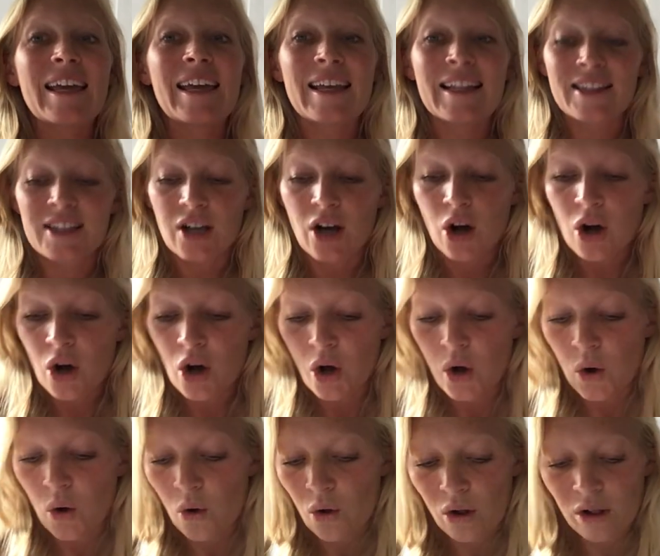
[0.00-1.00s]
It's a
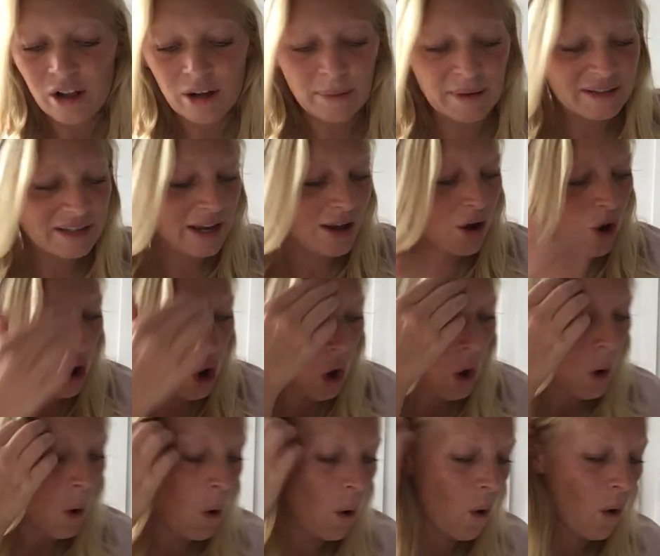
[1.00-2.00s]
whole. Everybody say
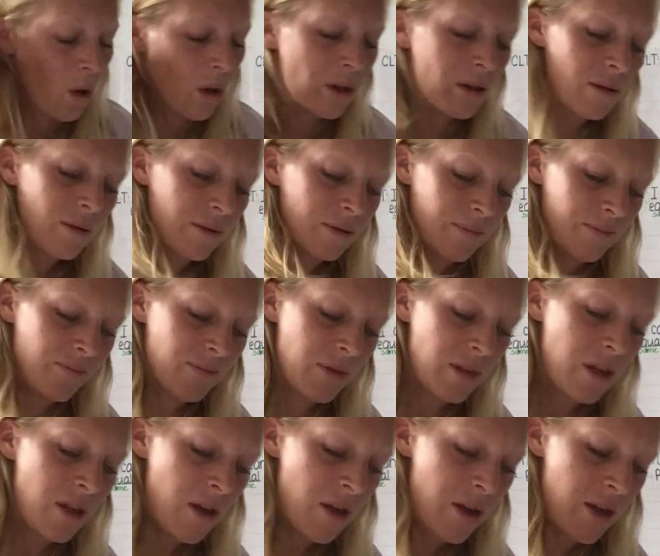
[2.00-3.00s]
whole
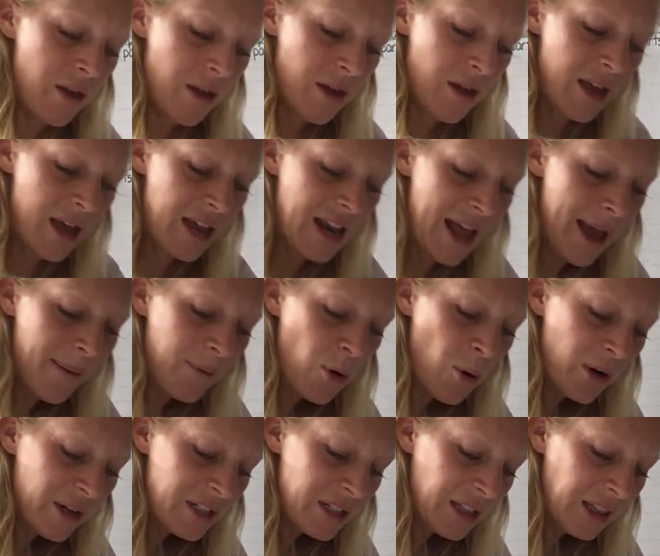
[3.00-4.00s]
and I'm
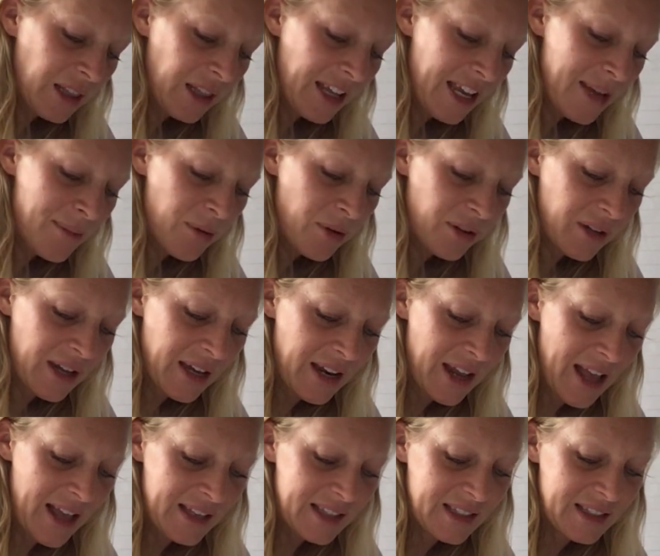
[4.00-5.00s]
going to label it
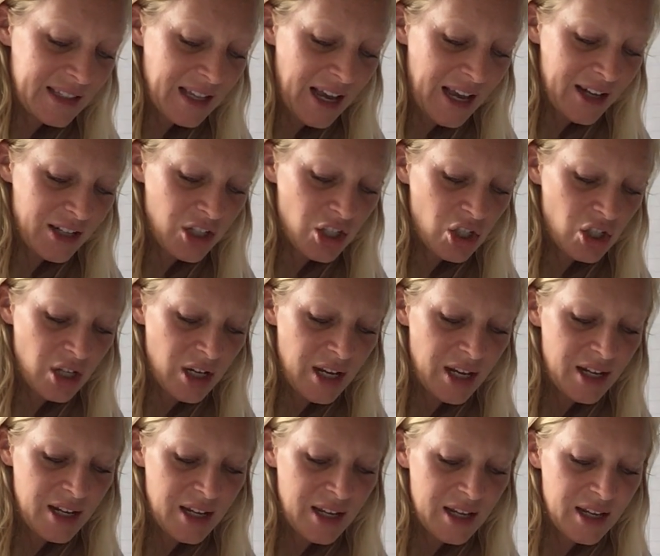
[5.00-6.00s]
as such.
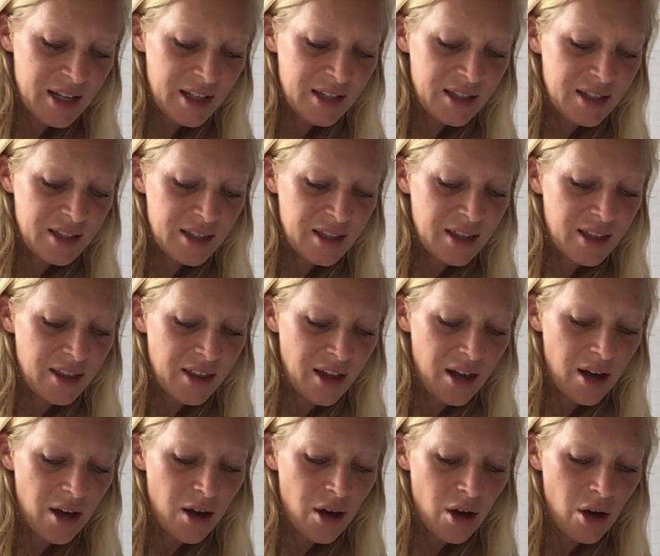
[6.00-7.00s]
It is the
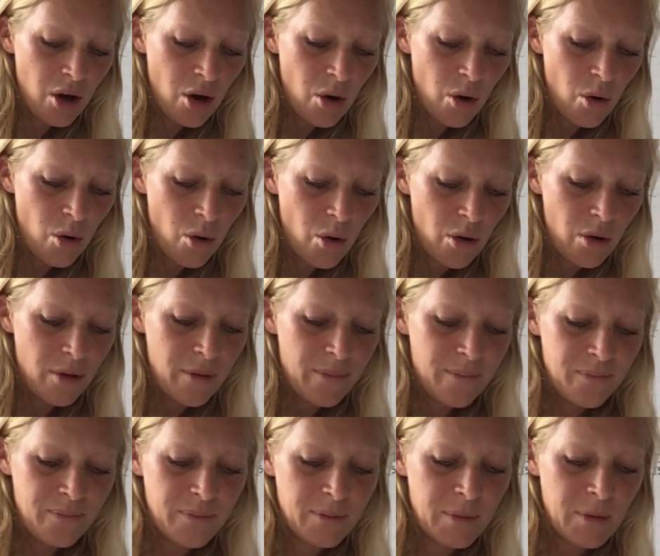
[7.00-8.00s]
whole,
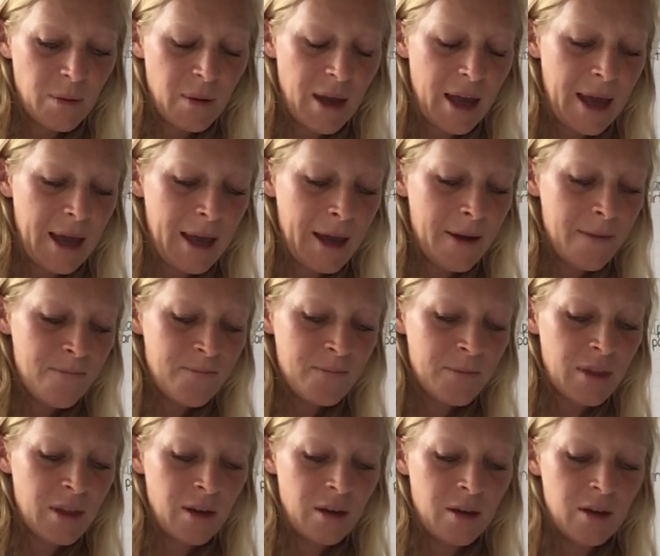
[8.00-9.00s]
okay?
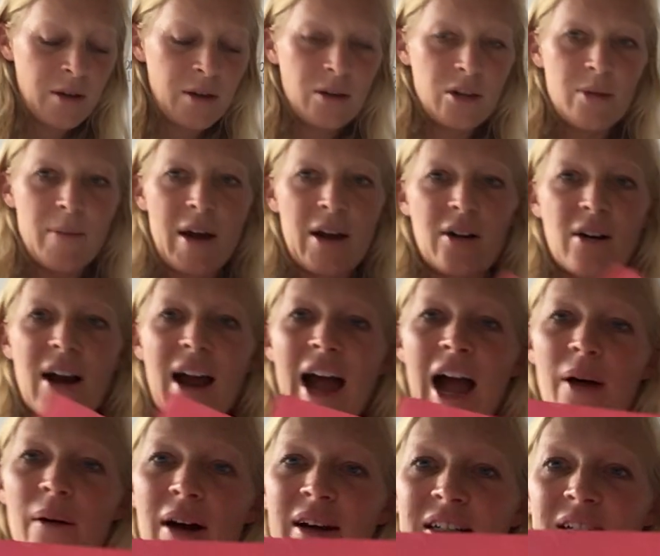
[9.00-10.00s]
No matter
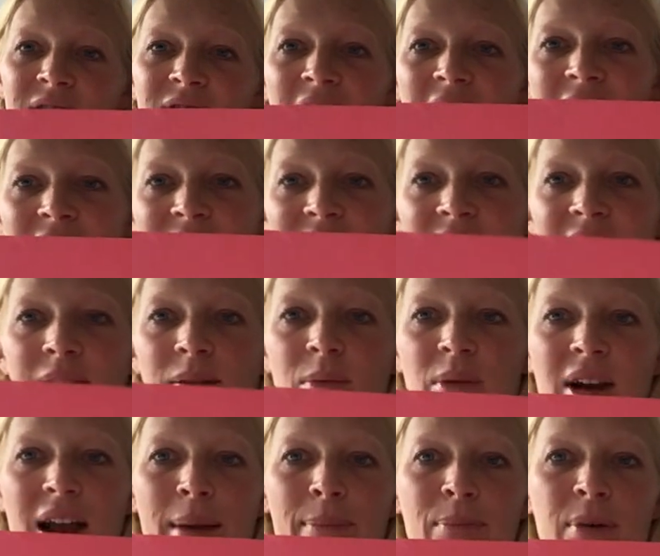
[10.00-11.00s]
how I divide it,
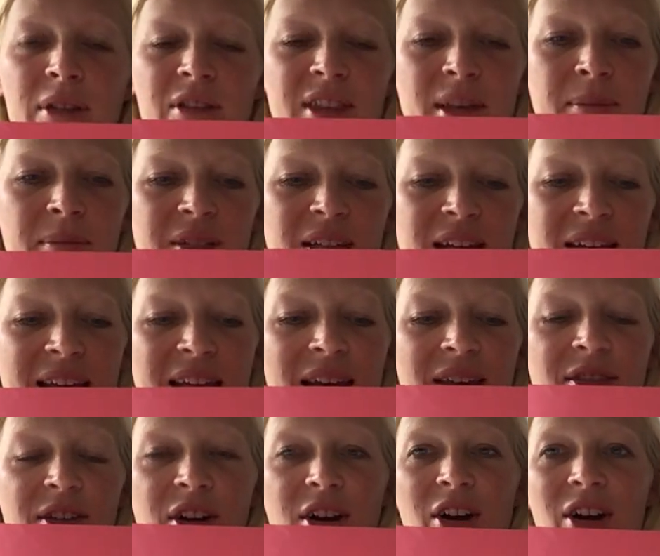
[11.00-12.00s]
when I put them
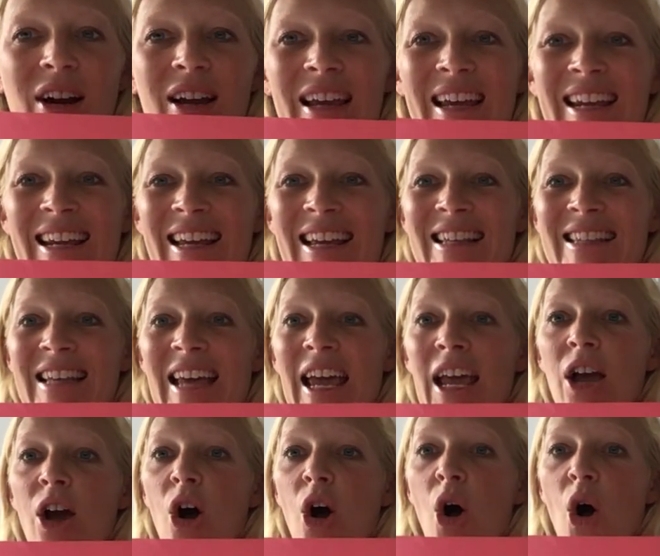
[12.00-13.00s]
together, it is
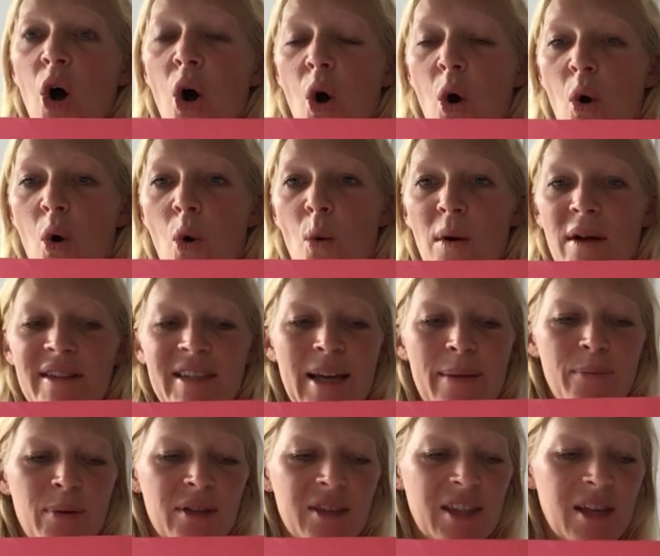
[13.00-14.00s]
a whole once I
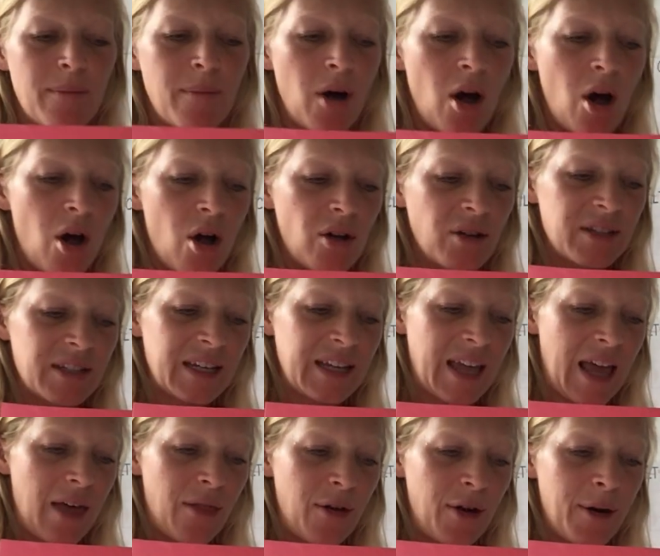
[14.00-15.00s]
put them all
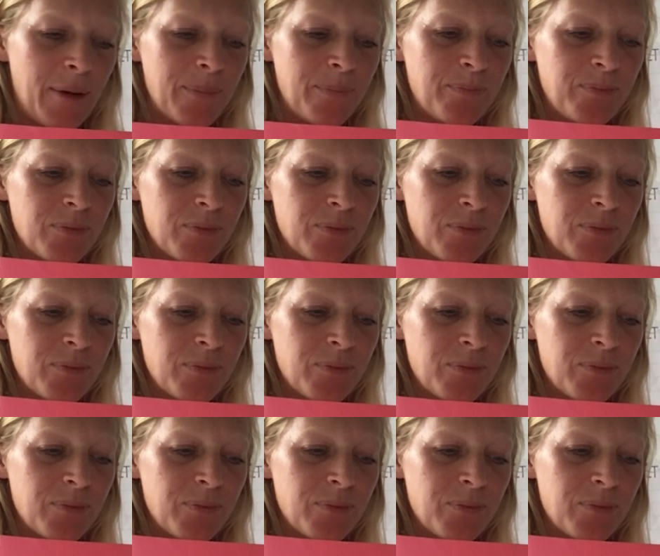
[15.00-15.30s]
together.